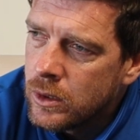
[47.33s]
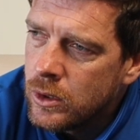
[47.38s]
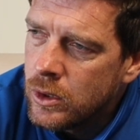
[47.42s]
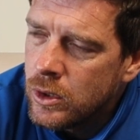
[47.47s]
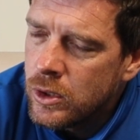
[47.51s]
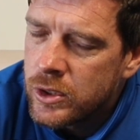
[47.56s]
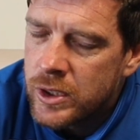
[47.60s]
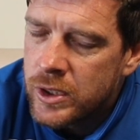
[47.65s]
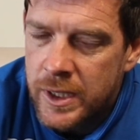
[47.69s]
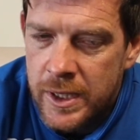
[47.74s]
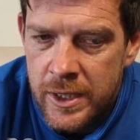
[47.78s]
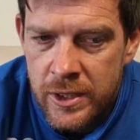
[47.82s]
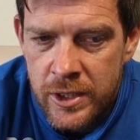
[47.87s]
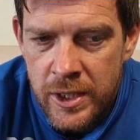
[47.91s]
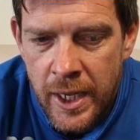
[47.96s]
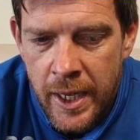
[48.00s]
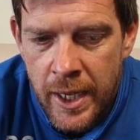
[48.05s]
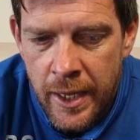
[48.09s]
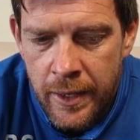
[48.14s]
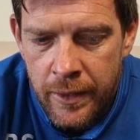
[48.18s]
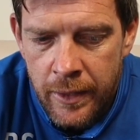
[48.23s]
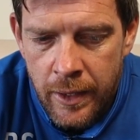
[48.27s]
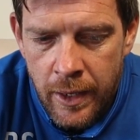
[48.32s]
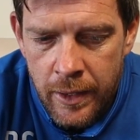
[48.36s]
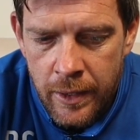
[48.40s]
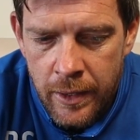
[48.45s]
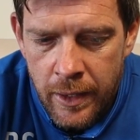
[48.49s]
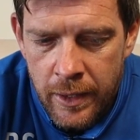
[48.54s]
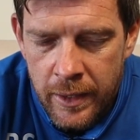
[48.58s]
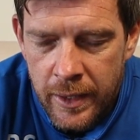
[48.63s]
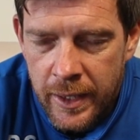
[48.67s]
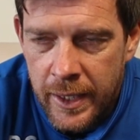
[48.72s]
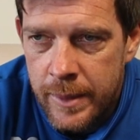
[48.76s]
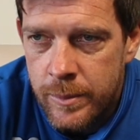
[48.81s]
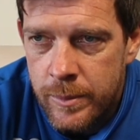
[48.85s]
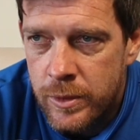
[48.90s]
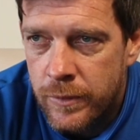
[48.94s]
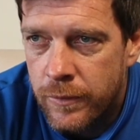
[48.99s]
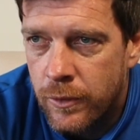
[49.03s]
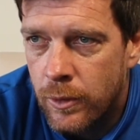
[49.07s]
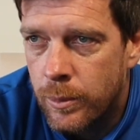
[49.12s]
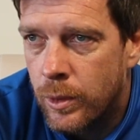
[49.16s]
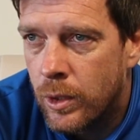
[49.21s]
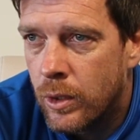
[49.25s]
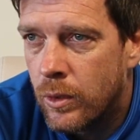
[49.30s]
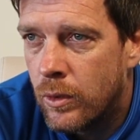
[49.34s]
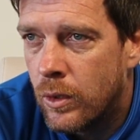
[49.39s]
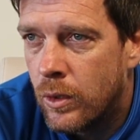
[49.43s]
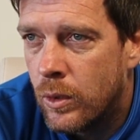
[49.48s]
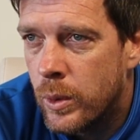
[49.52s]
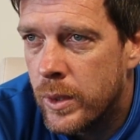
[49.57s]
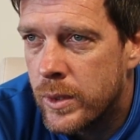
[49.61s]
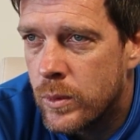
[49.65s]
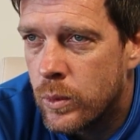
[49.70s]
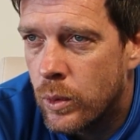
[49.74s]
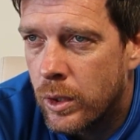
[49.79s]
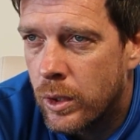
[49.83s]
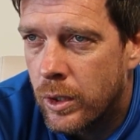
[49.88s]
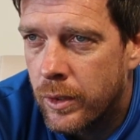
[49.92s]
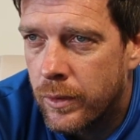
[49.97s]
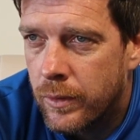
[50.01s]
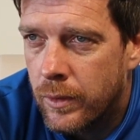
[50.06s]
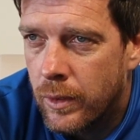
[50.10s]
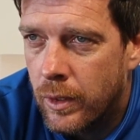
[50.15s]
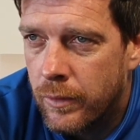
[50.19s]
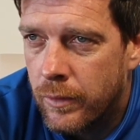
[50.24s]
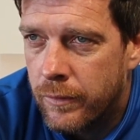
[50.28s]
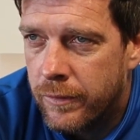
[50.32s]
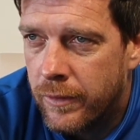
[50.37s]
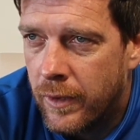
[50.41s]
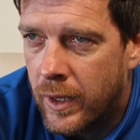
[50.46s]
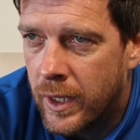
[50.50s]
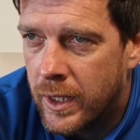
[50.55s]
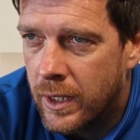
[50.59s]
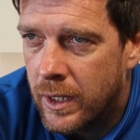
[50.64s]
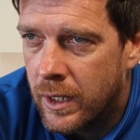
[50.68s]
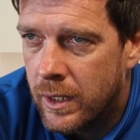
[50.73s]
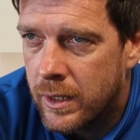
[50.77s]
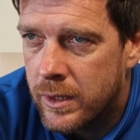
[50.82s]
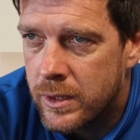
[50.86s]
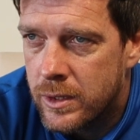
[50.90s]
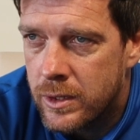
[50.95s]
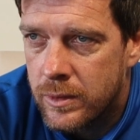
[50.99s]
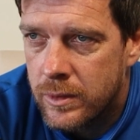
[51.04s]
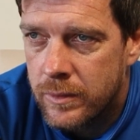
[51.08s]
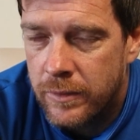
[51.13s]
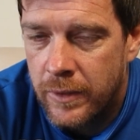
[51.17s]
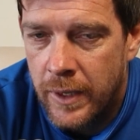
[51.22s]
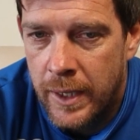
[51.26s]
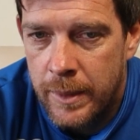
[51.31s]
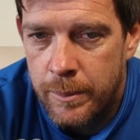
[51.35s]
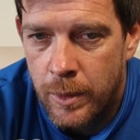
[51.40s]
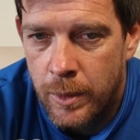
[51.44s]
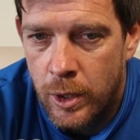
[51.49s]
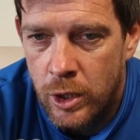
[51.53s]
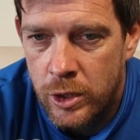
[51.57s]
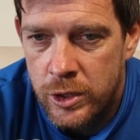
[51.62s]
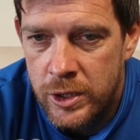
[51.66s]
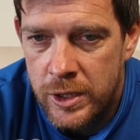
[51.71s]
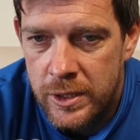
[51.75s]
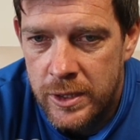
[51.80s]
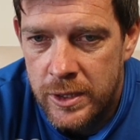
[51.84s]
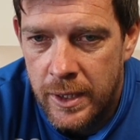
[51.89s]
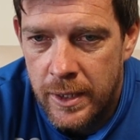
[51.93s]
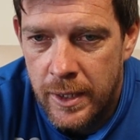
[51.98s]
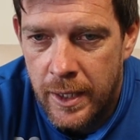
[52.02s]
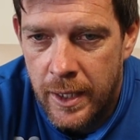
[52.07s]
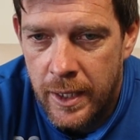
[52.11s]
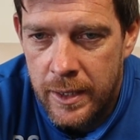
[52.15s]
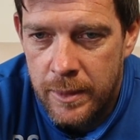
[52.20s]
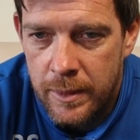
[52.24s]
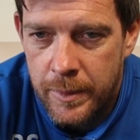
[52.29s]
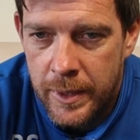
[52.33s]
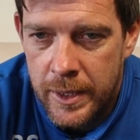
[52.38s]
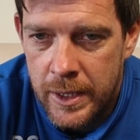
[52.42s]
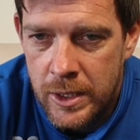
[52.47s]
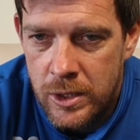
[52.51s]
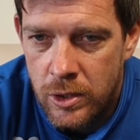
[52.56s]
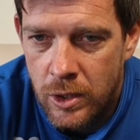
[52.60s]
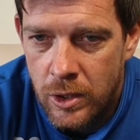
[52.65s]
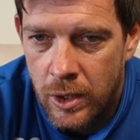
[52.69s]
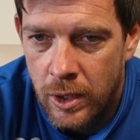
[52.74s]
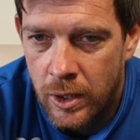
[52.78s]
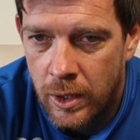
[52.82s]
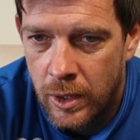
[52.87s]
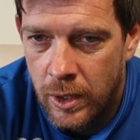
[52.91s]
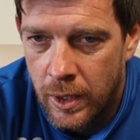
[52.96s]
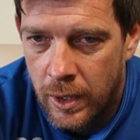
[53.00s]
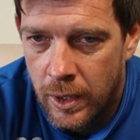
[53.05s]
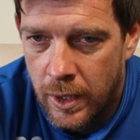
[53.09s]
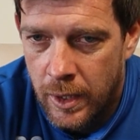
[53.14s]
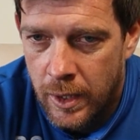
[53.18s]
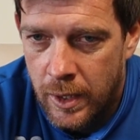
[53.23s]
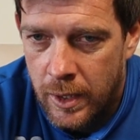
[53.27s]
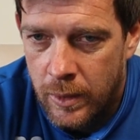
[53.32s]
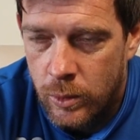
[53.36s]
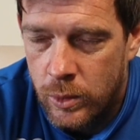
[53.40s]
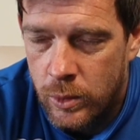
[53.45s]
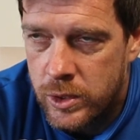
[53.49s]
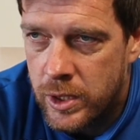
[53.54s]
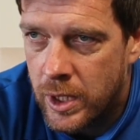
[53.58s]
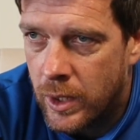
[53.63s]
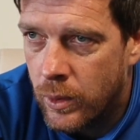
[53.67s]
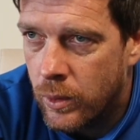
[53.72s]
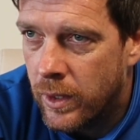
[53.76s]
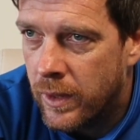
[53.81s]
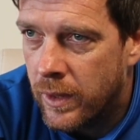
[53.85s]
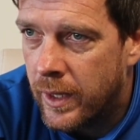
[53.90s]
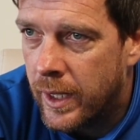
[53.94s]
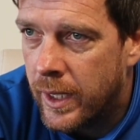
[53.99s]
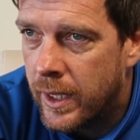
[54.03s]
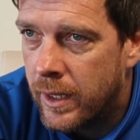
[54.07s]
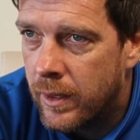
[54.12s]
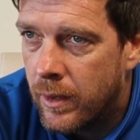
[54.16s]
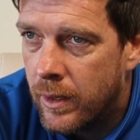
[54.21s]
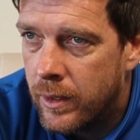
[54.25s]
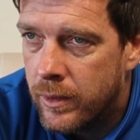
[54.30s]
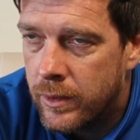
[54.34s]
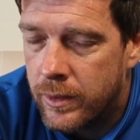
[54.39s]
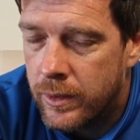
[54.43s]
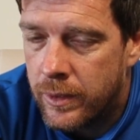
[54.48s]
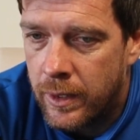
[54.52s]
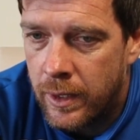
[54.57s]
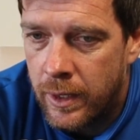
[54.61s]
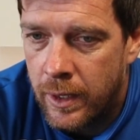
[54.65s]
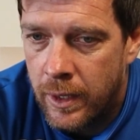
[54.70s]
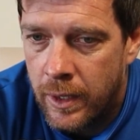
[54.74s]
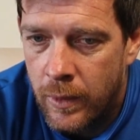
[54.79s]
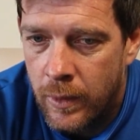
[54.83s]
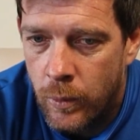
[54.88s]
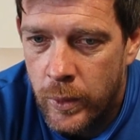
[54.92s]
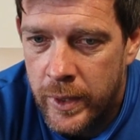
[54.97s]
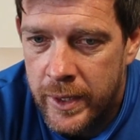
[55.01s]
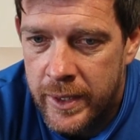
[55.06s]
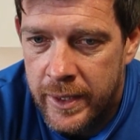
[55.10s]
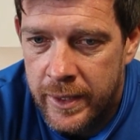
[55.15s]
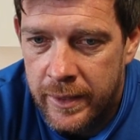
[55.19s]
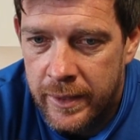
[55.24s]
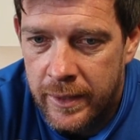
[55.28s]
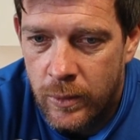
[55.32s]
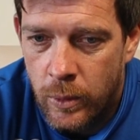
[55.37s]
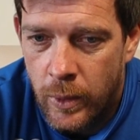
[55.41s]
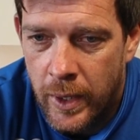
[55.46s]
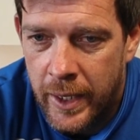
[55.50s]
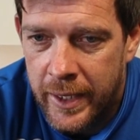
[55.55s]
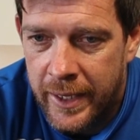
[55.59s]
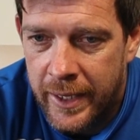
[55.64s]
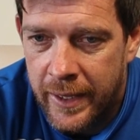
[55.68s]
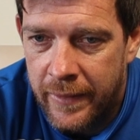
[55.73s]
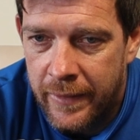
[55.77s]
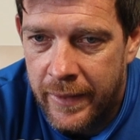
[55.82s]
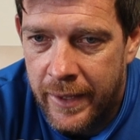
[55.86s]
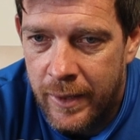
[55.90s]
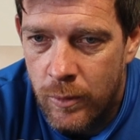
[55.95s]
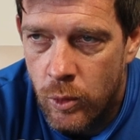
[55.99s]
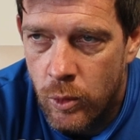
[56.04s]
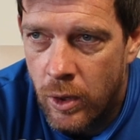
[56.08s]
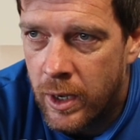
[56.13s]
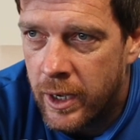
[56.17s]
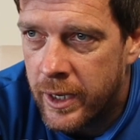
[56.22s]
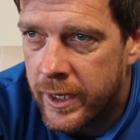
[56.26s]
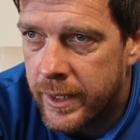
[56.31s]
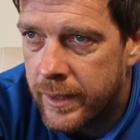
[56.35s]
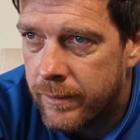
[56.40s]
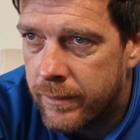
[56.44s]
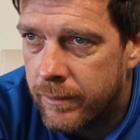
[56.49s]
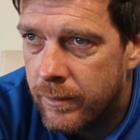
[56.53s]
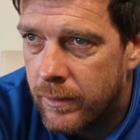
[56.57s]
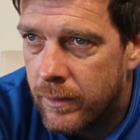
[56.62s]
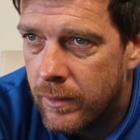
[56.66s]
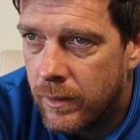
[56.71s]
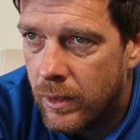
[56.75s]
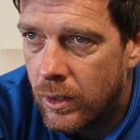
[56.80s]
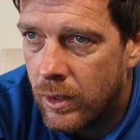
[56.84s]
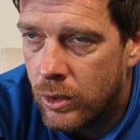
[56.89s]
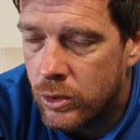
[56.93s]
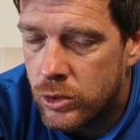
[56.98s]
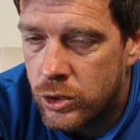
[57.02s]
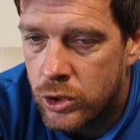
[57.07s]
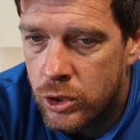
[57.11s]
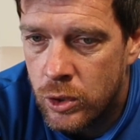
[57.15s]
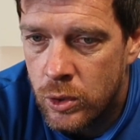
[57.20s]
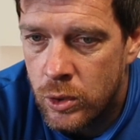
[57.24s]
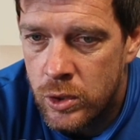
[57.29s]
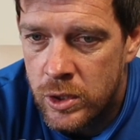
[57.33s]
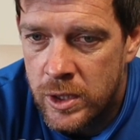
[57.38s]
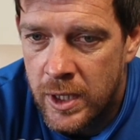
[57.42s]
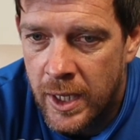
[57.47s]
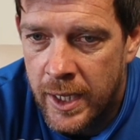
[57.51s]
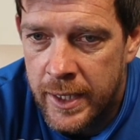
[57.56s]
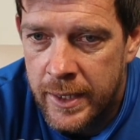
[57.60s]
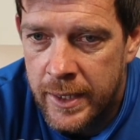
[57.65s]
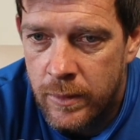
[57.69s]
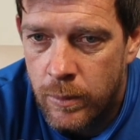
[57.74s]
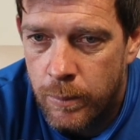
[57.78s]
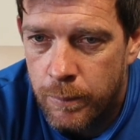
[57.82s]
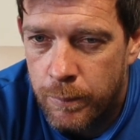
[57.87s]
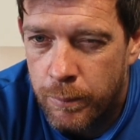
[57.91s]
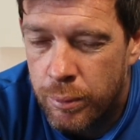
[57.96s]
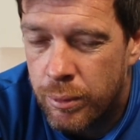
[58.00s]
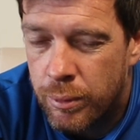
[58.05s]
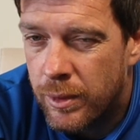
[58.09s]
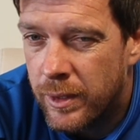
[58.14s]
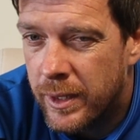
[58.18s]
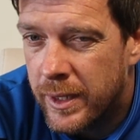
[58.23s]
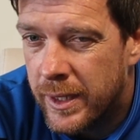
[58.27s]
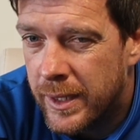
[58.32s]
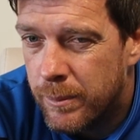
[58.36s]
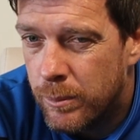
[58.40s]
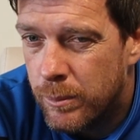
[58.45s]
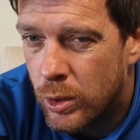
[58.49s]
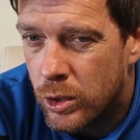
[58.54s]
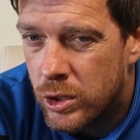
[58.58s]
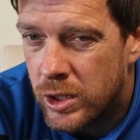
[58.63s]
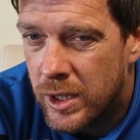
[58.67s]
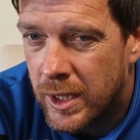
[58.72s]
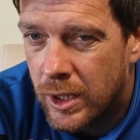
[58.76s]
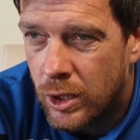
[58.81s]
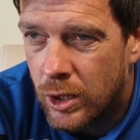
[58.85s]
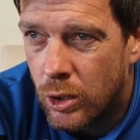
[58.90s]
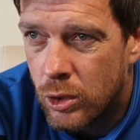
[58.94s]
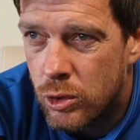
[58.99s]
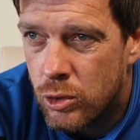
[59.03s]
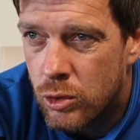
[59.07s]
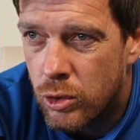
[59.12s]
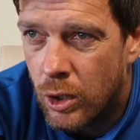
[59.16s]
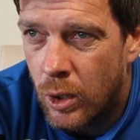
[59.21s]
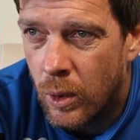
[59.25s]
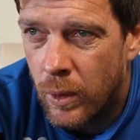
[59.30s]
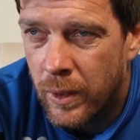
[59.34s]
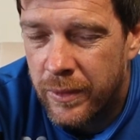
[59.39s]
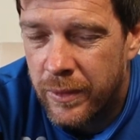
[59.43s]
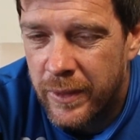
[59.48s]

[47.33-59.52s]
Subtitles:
Of course it is, yeah, and the games of football are always won on fine lines, fine margins, any manager will tell you that. And we didn't quite get that right on Tuesday, pretty much in control.